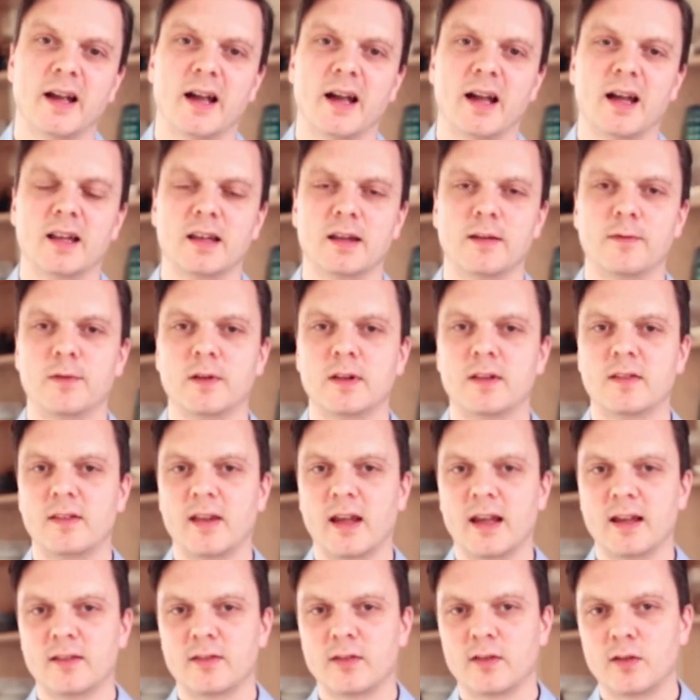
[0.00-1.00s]
And if it
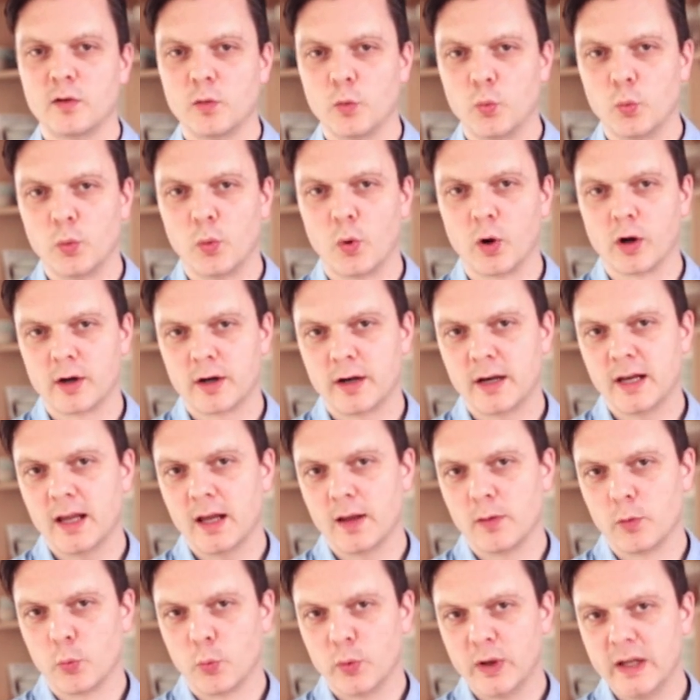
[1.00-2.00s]
tastes watery
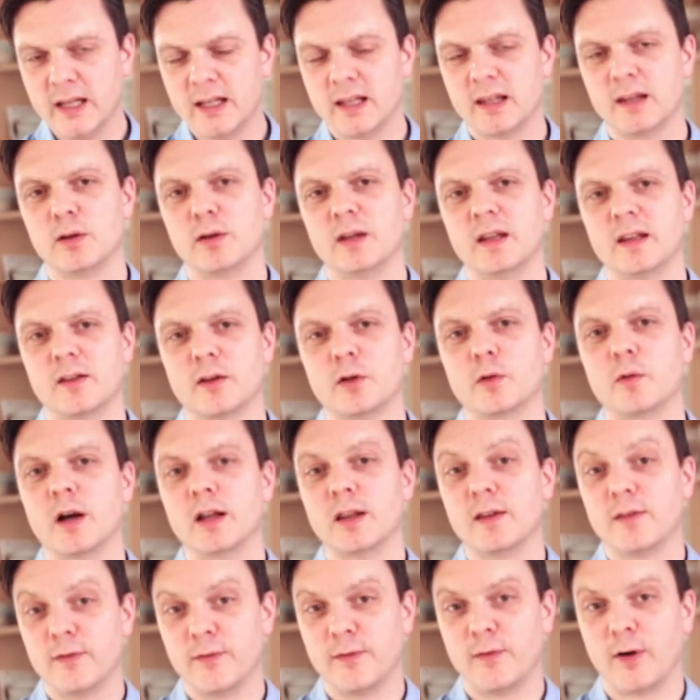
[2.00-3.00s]
and weak, you need to
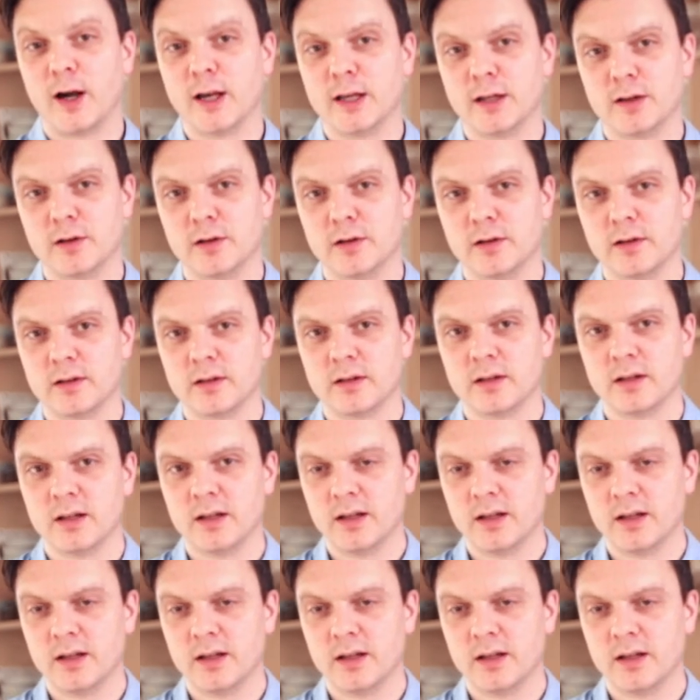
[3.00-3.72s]
grind finer.